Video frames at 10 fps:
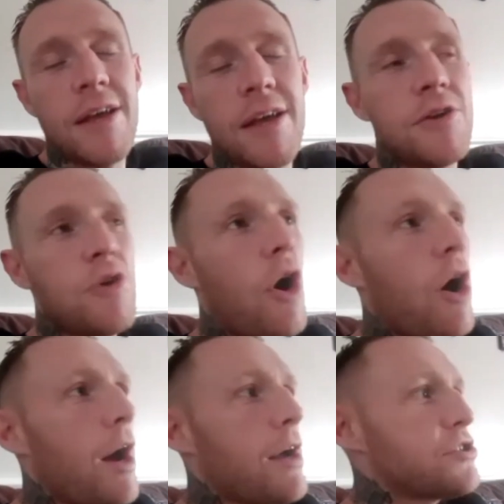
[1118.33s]
You know,
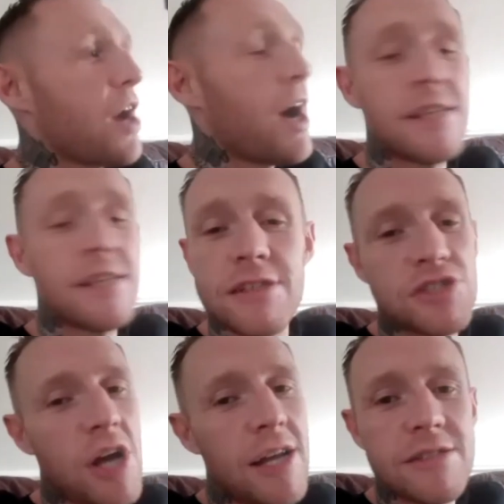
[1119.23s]
Sean
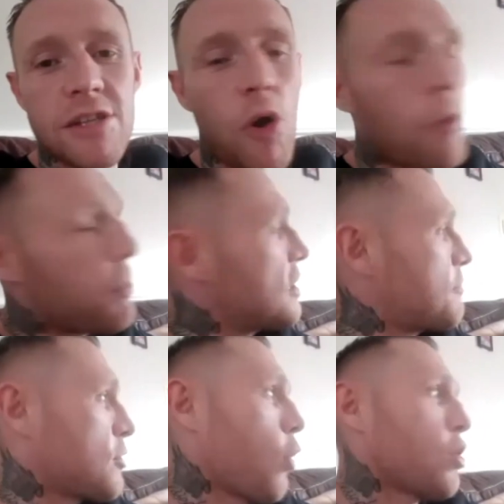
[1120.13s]
is an
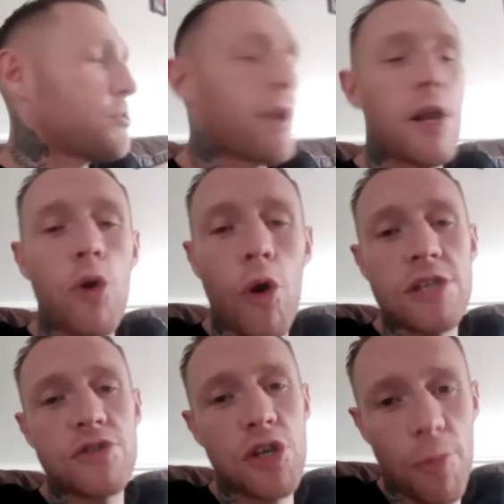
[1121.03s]
unbelievable coach, man. I know
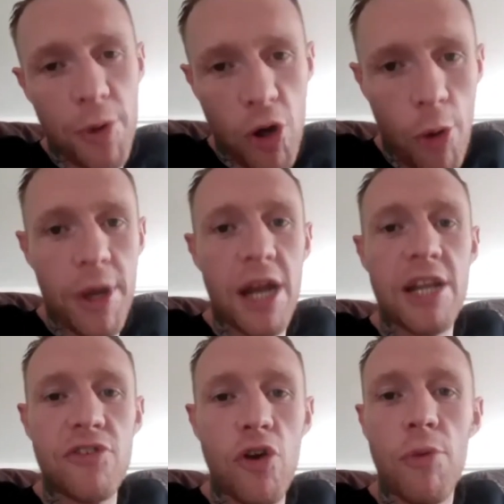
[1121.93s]
he's only up and coming and
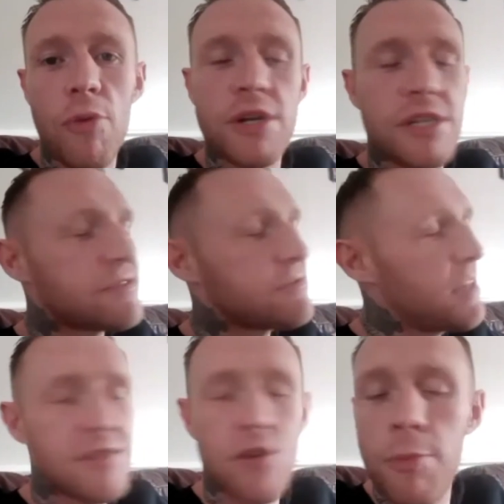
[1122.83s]
he's young, but
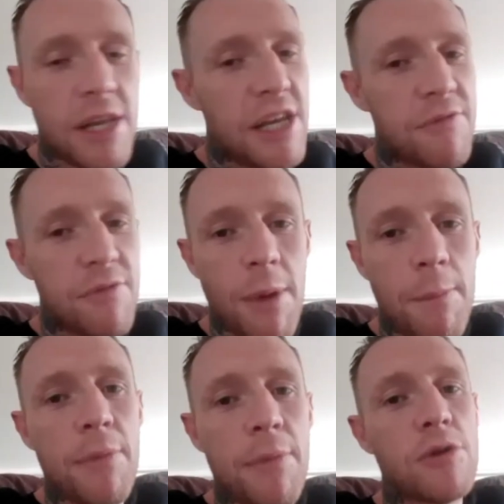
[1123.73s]
he's unbelievable, man.
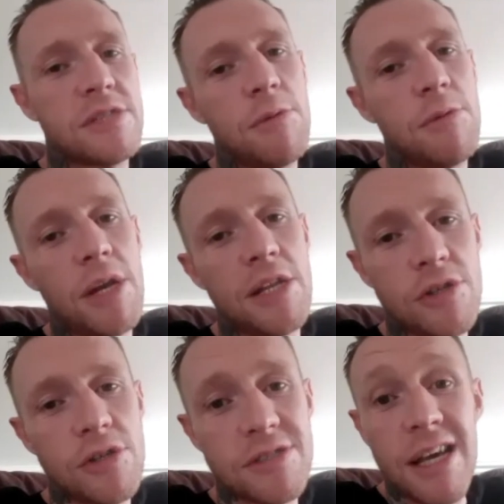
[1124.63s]
People don't see what he
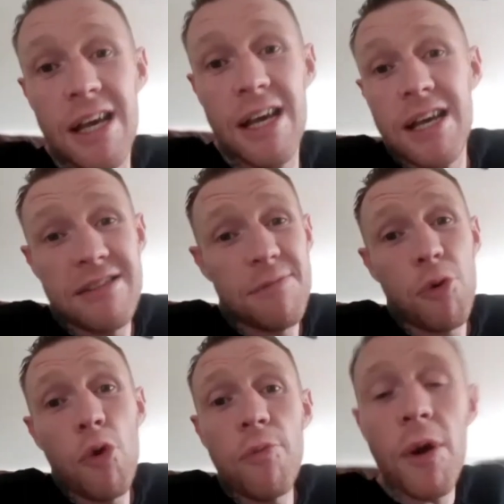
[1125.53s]
does. He's
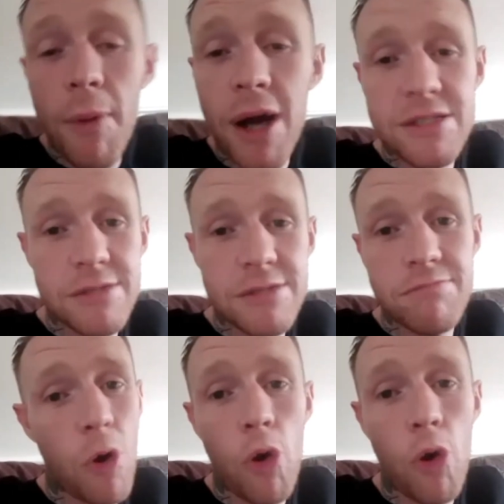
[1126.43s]
improved my boxing
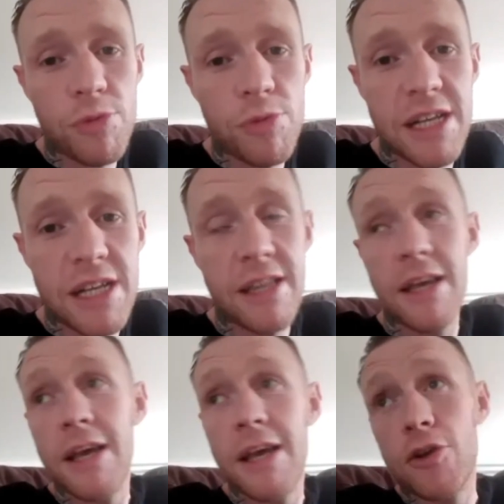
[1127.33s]
100%. You know
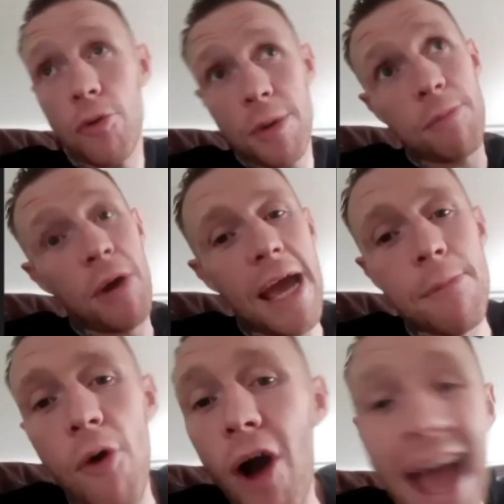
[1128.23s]
what I mean? My
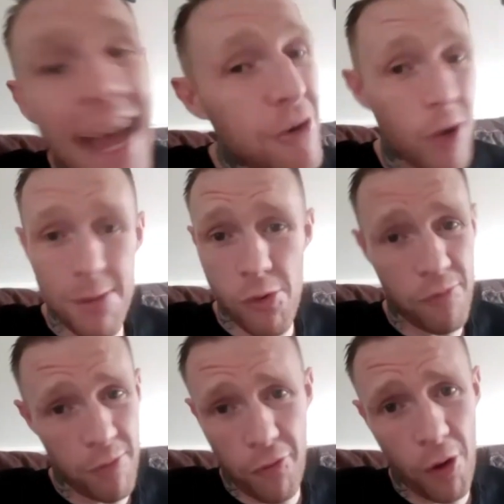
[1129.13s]
head, I had no head
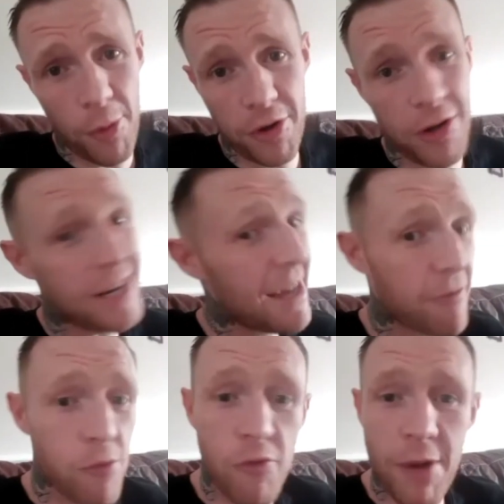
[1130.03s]
movement before, but I never
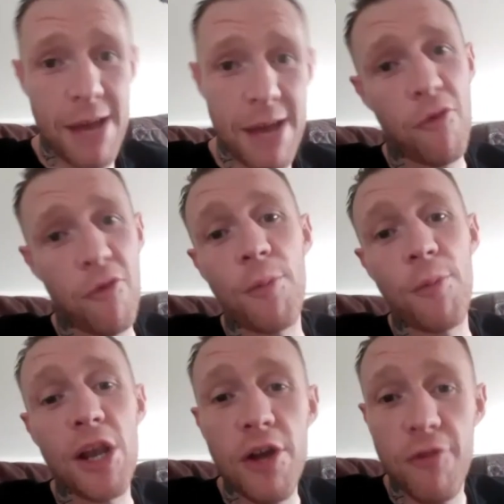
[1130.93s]
moved my head before in
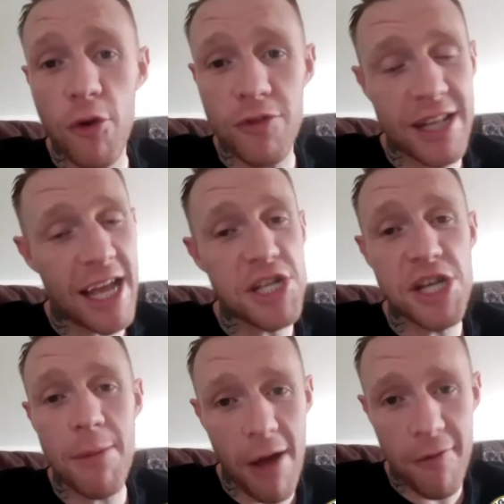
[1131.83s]
my life. I was get the head
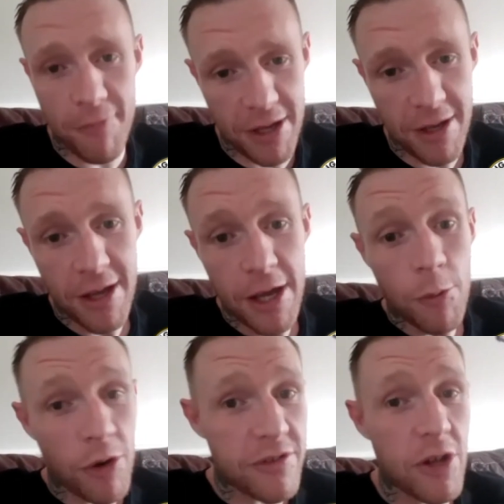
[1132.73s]
jabbed off me.
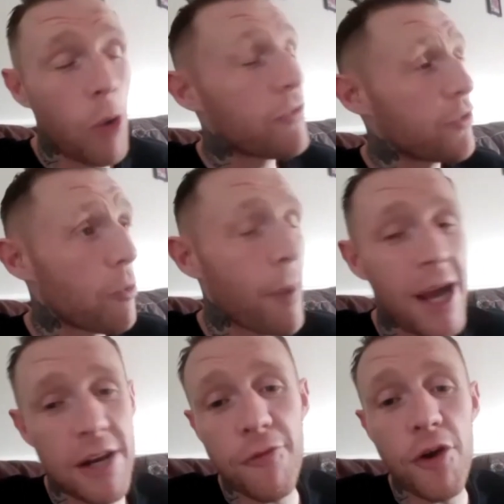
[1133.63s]
Whereas now, if you look
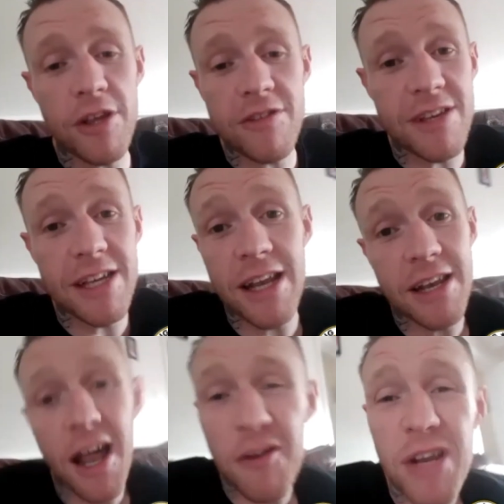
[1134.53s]
back in the fight, you see that
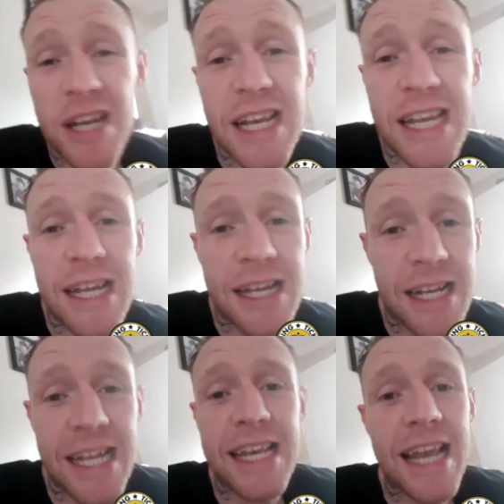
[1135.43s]
nothing really
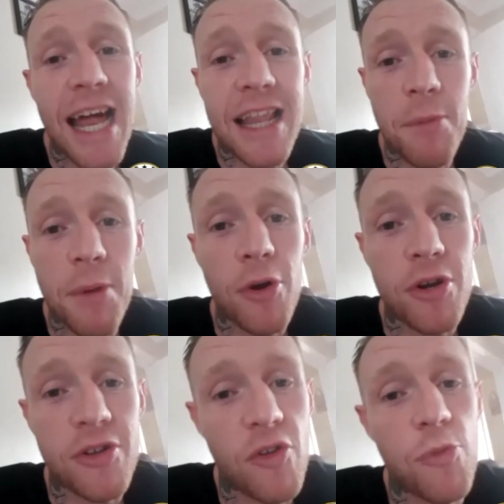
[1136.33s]
clean landed on me, but
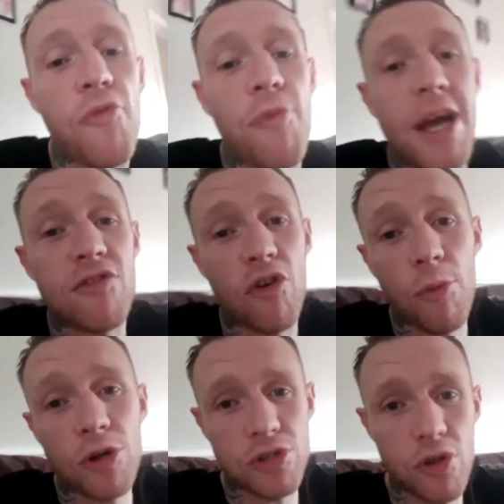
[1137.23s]
because I was moving my head so
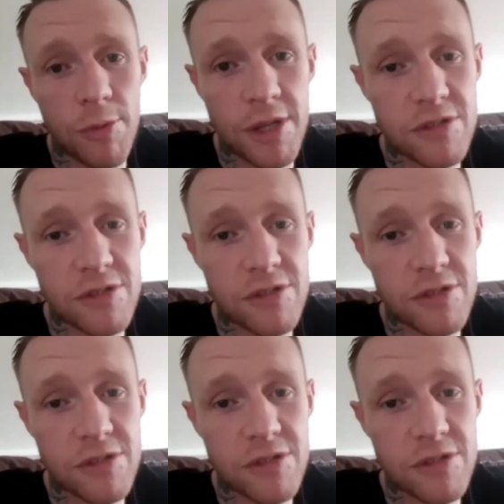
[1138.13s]
much. You know what I mean?